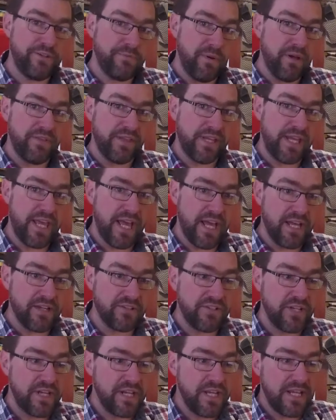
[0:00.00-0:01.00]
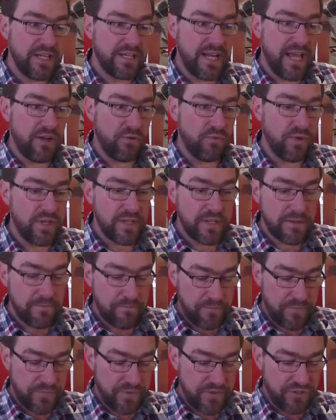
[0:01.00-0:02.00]
by the cat. Now,
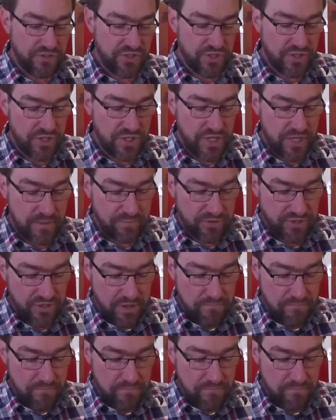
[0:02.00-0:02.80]
the starship's